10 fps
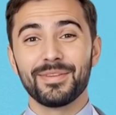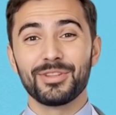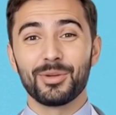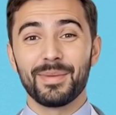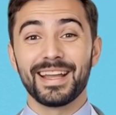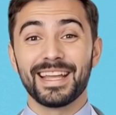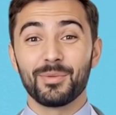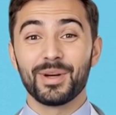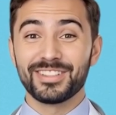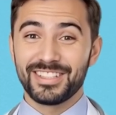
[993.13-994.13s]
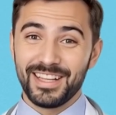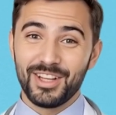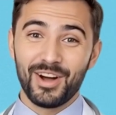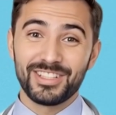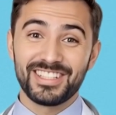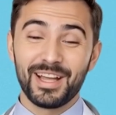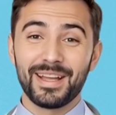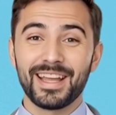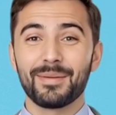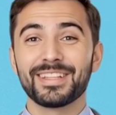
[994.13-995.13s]
Too many at once can cause
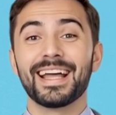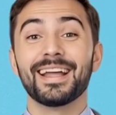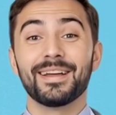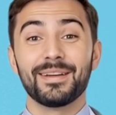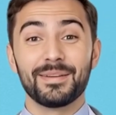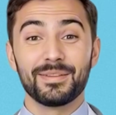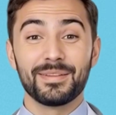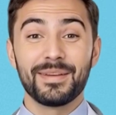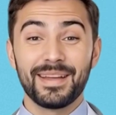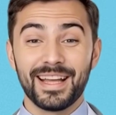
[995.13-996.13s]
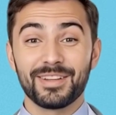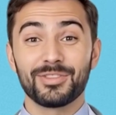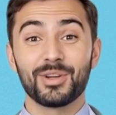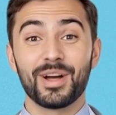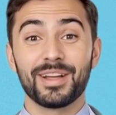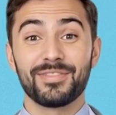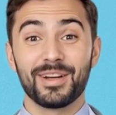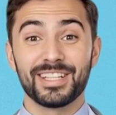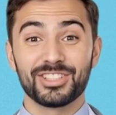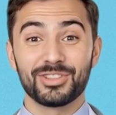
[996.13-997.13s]
stomach upset, and if you're on a
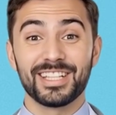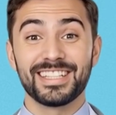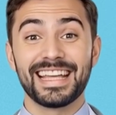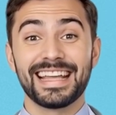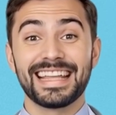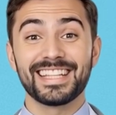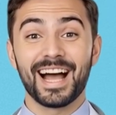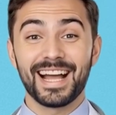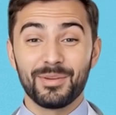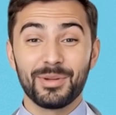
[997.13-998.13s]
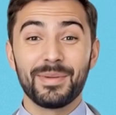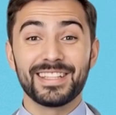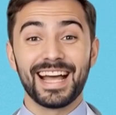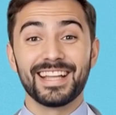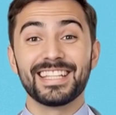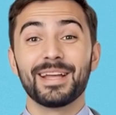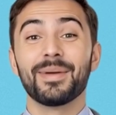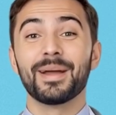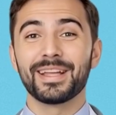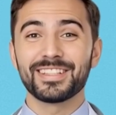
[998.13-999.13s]
very strict kidney diet with
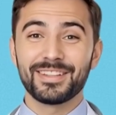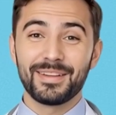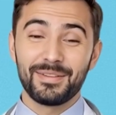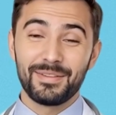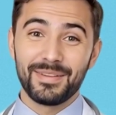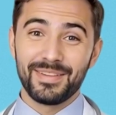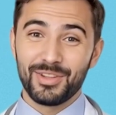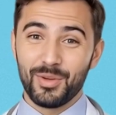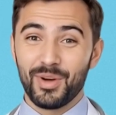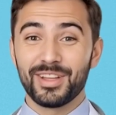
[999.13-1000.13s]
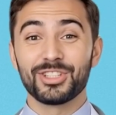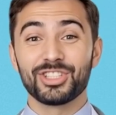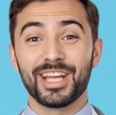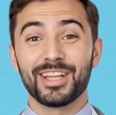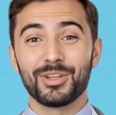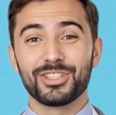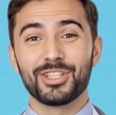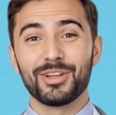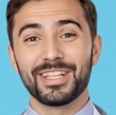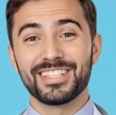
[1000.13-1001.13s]
potassium limits, you'll want to check your
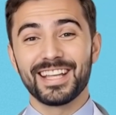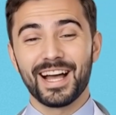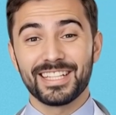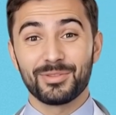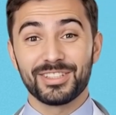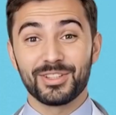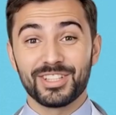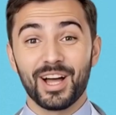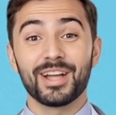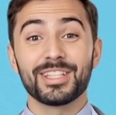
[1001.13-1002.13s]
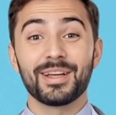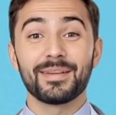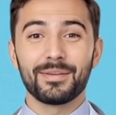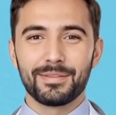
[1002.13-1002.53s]
serving size with your doctor.